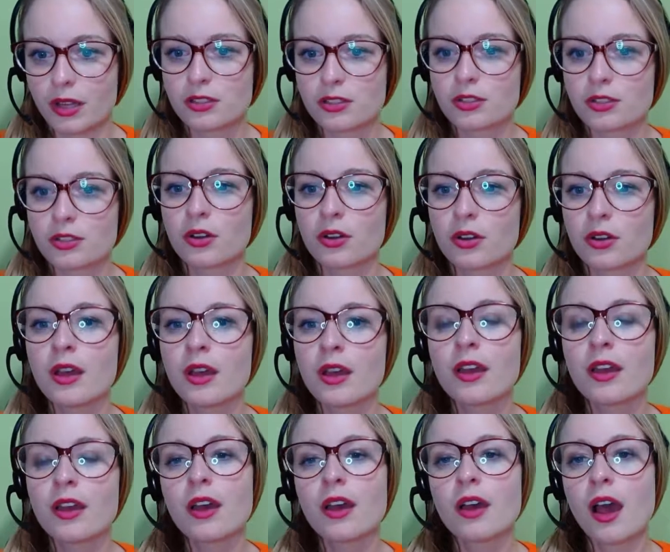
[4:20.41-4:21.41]
So
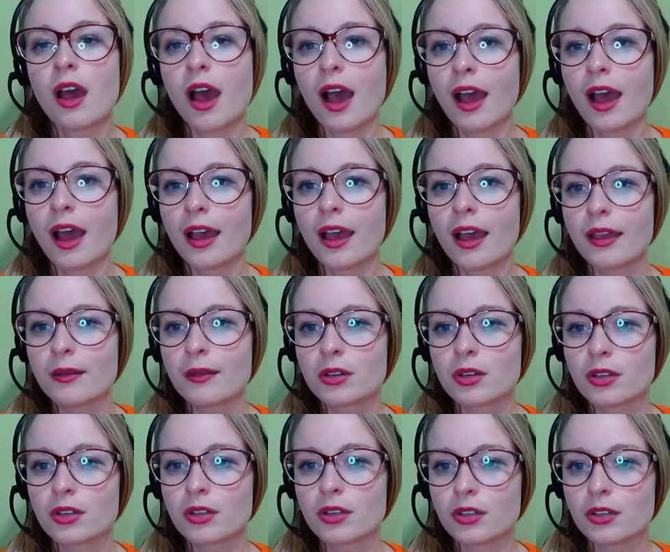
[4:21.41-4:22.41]
I'm
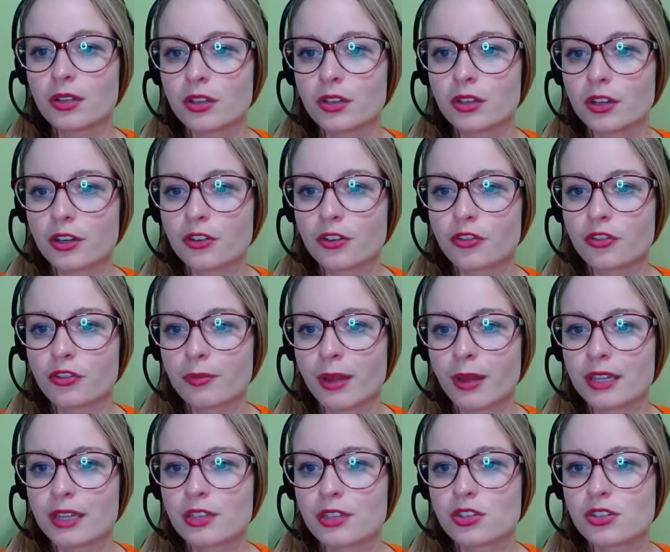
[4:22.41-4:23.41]
gonna look for
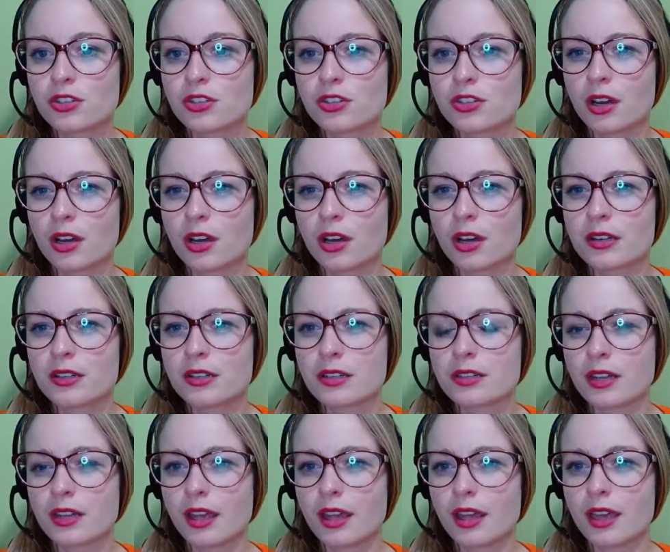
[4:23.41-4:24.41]
my stars
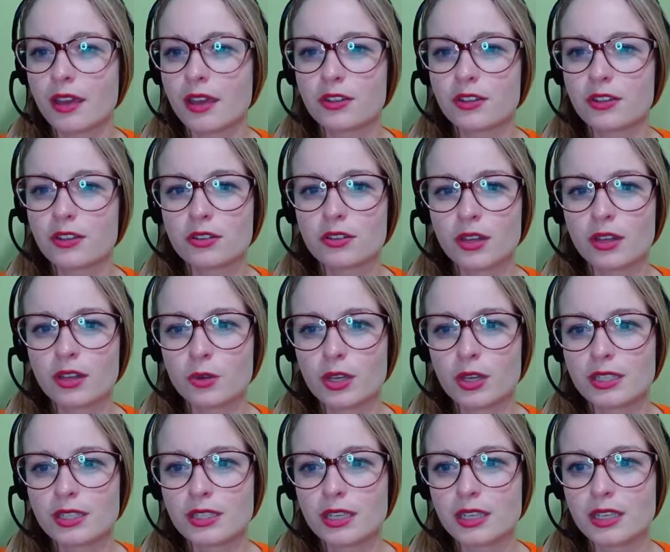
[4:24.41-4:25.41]
that I have here. You
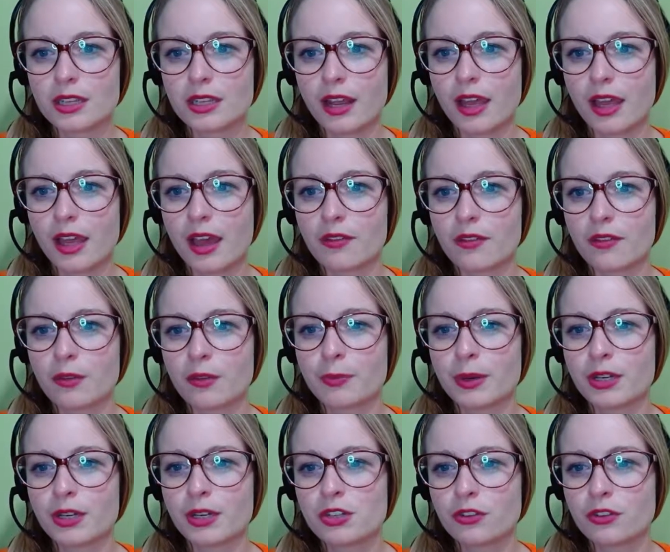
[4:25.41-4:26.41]
can see that I have a
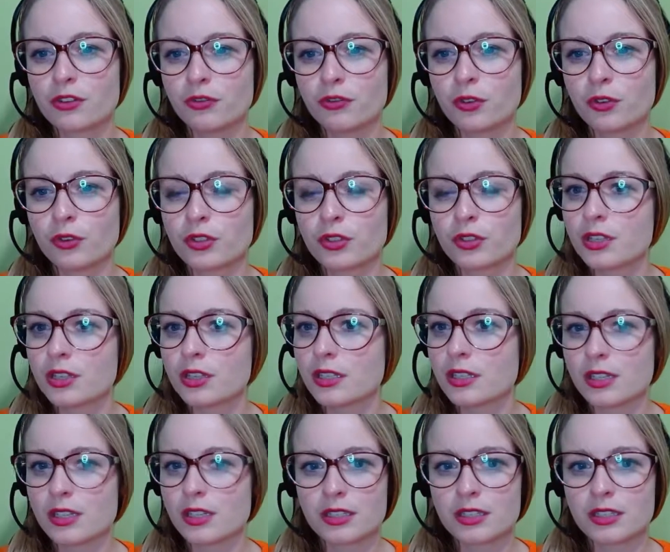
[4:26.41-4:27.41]
bunch of folders. It
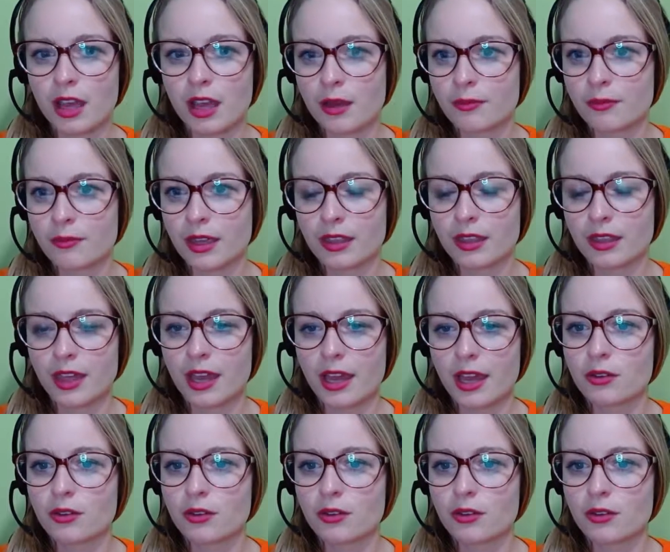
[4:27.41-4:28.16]
doesn't come like that.